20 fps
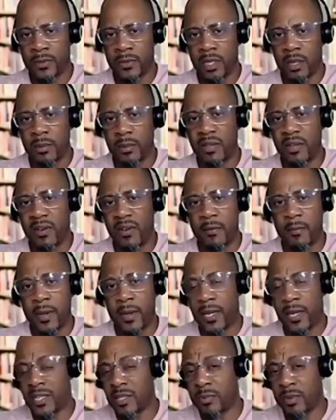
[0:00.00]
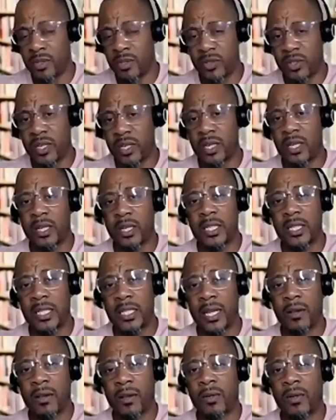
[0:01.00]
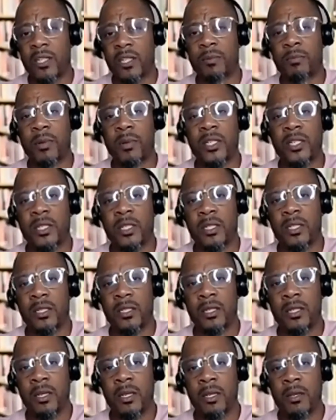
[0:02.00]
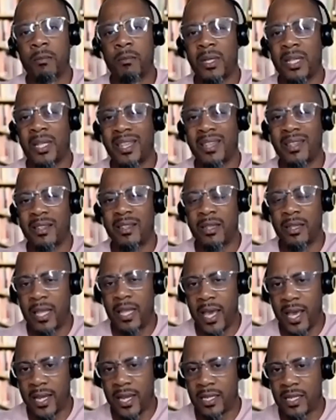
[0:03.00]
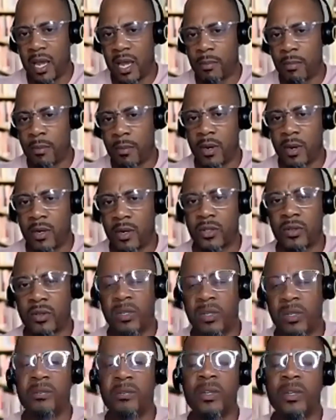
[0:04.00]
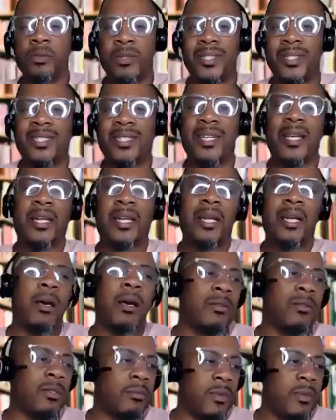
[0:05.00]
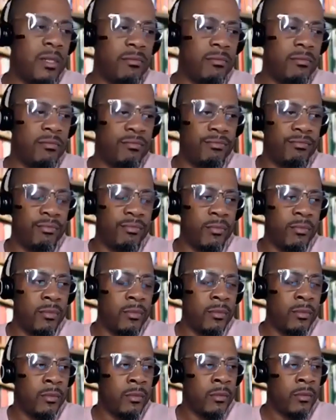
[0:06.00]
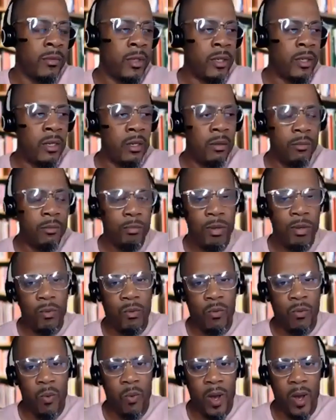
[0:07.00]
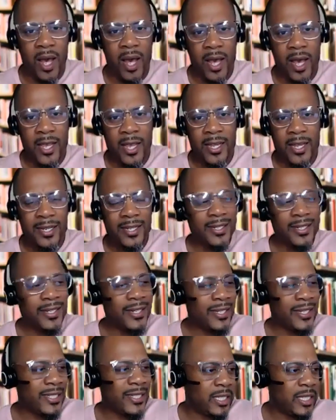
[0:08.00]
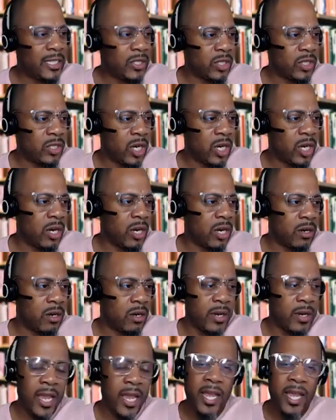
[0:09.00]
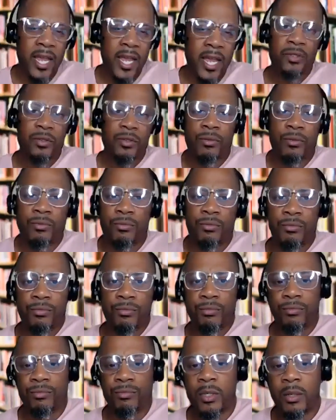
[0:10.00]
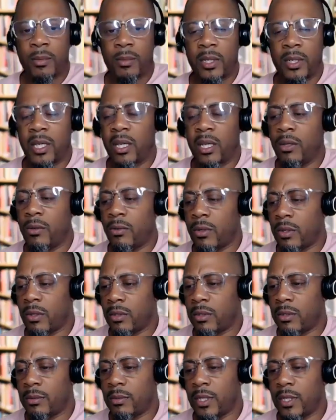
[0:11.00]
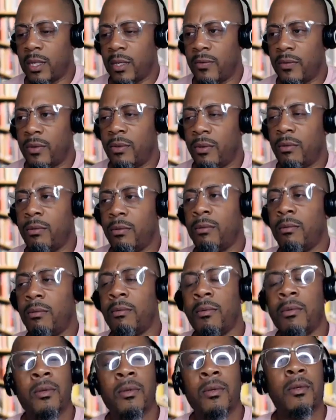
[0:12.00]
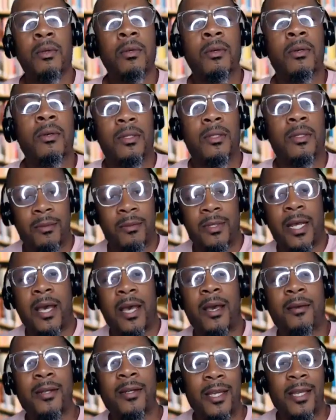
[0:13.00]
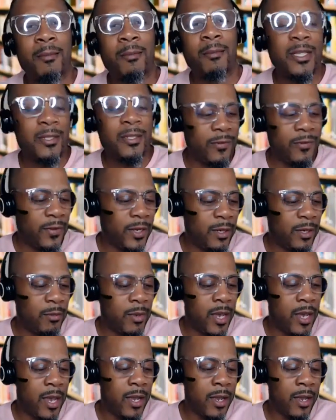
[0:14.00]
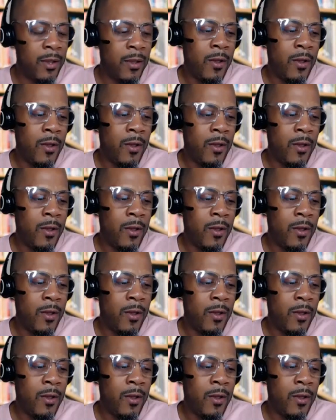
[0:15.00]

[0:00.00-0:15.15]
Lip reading: I believe everybody is special in their own expression. But that type of person or individual is a standout to me. But why does this occur? Answer. I'm gonna give you some time to give me some feedback